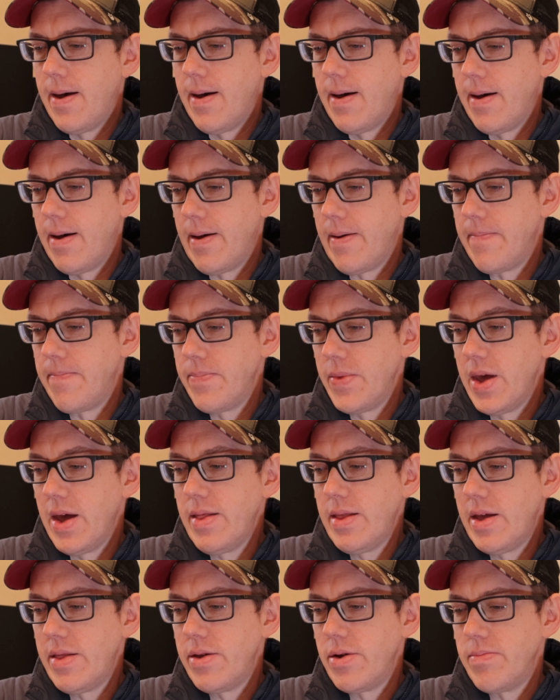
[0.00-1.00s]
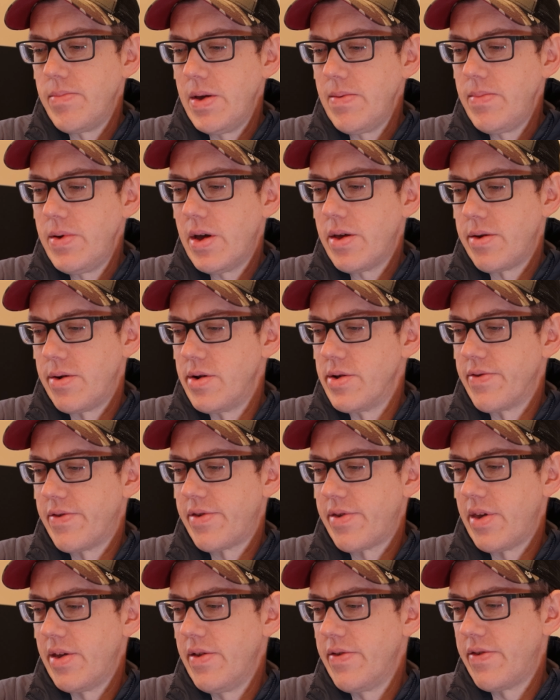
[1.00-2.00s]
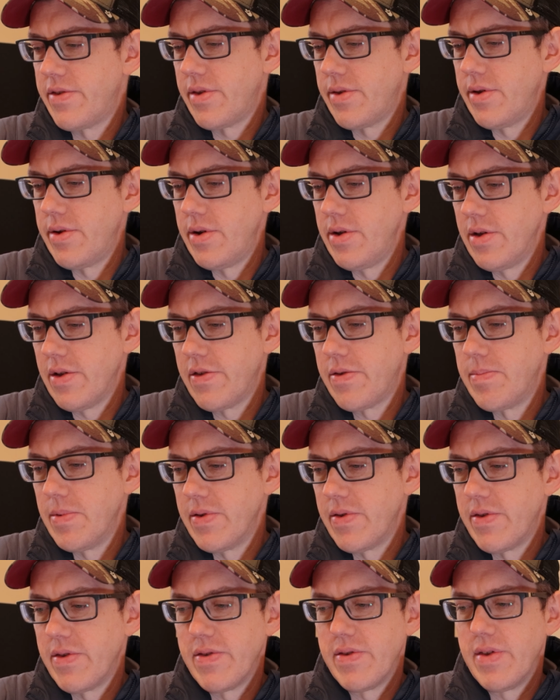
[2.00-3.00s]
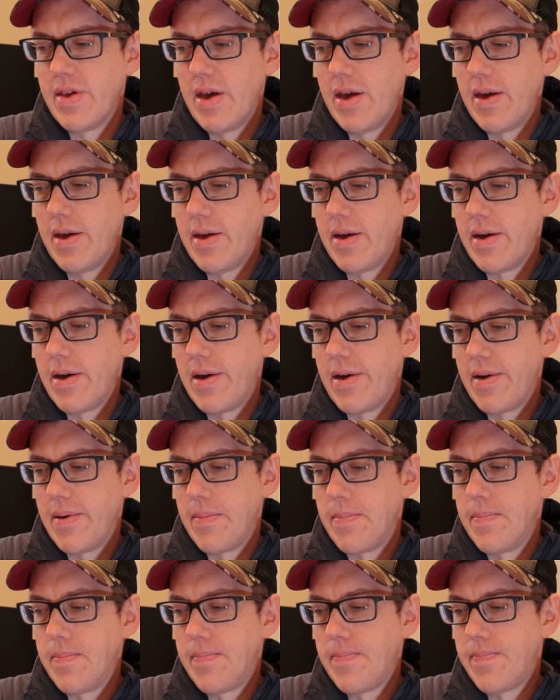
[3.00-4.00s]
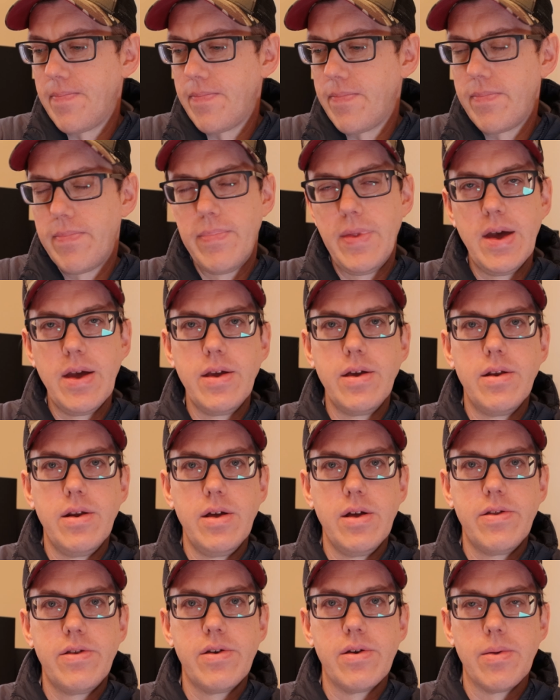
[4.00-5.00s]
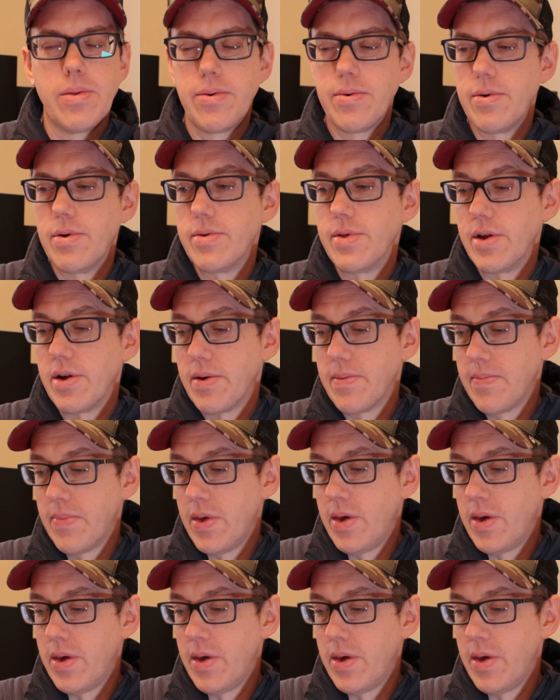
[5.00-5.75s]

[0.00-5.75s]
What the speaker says: And then there may be other ancillary expenses that you need to throw in there.